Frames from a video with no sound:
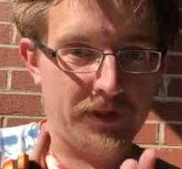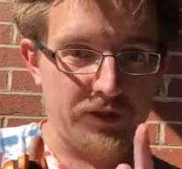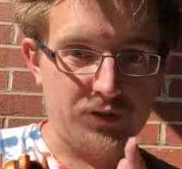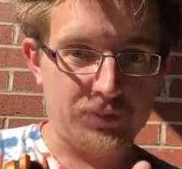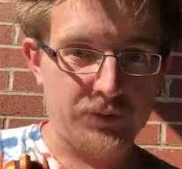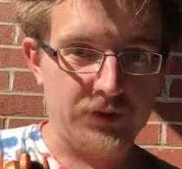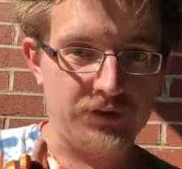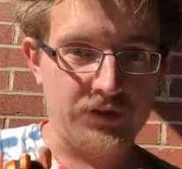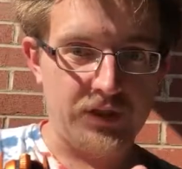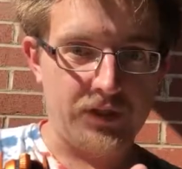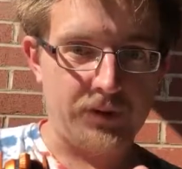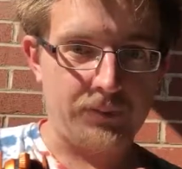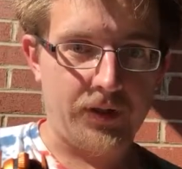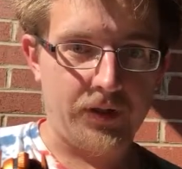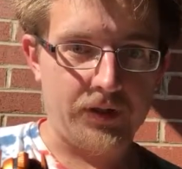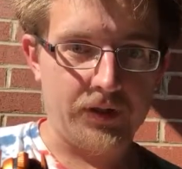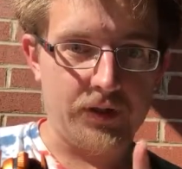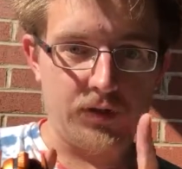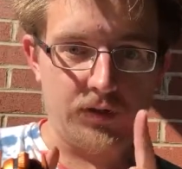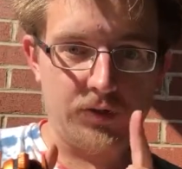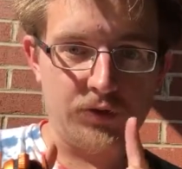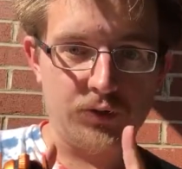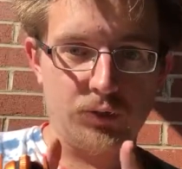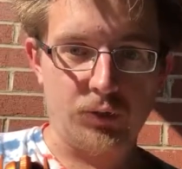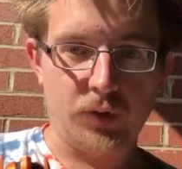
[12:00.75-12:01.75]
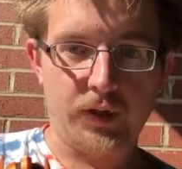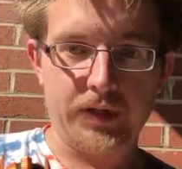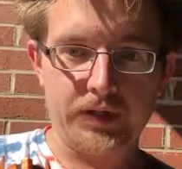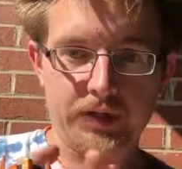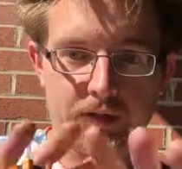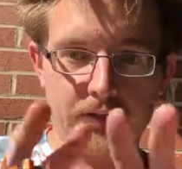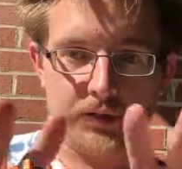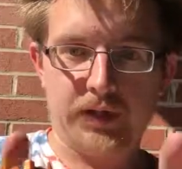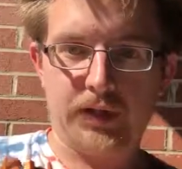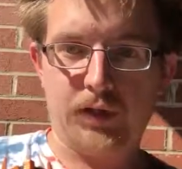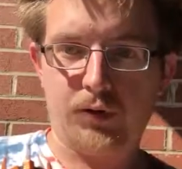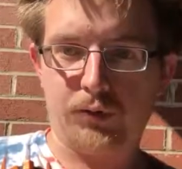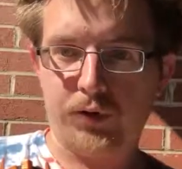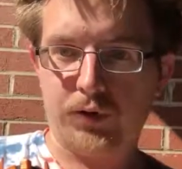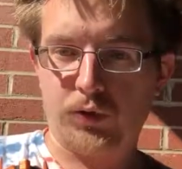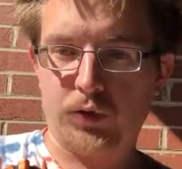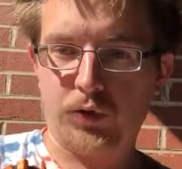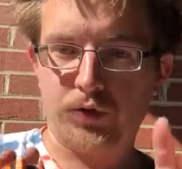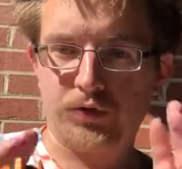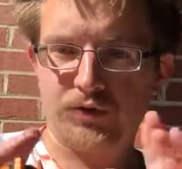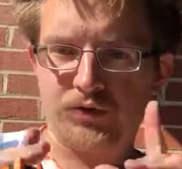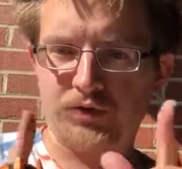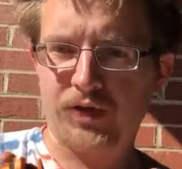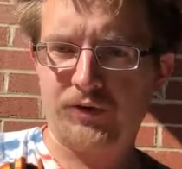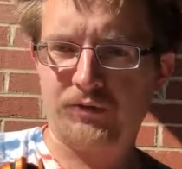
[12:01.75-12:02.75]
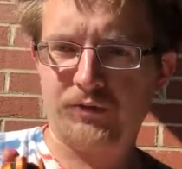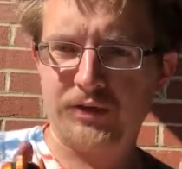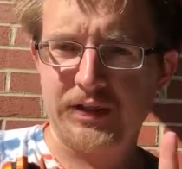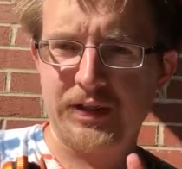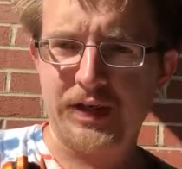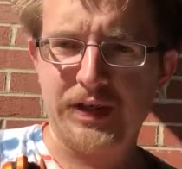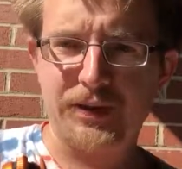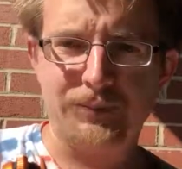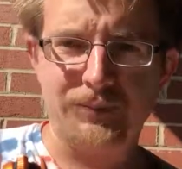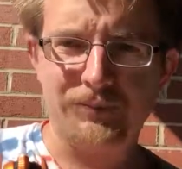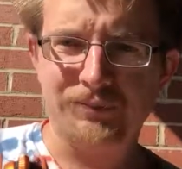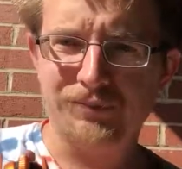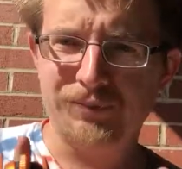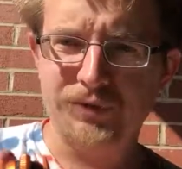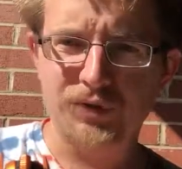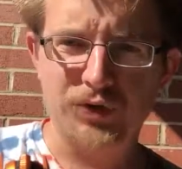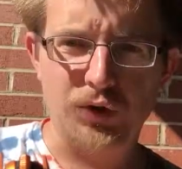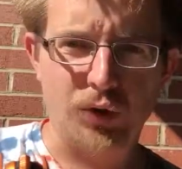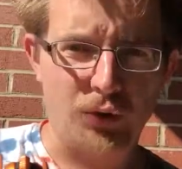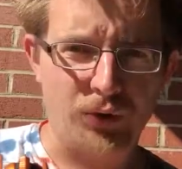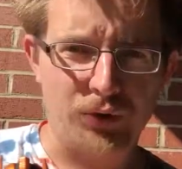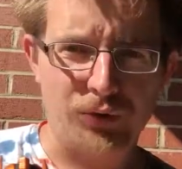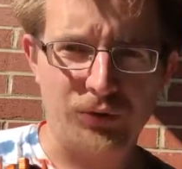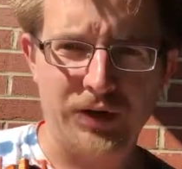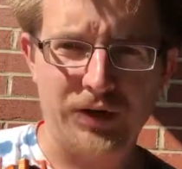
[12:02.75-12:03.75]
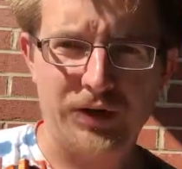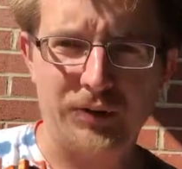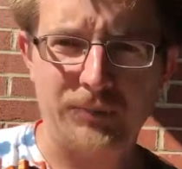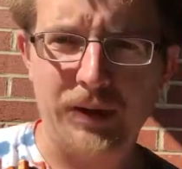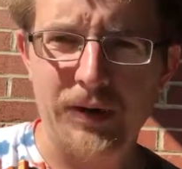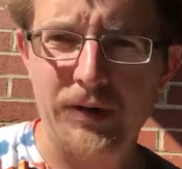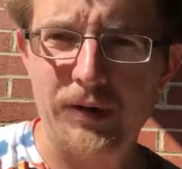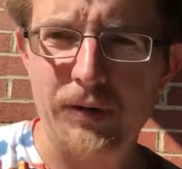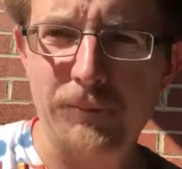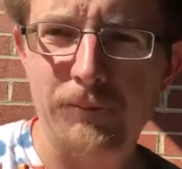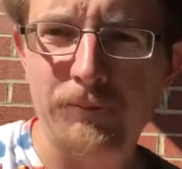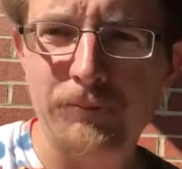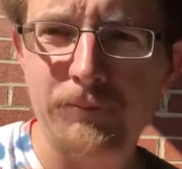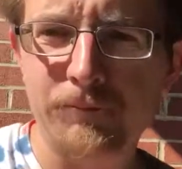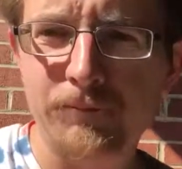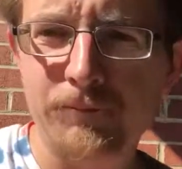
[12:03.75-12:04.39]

Master Base Dinobot here and you like how he looks, definitely get him. Totally recommend him.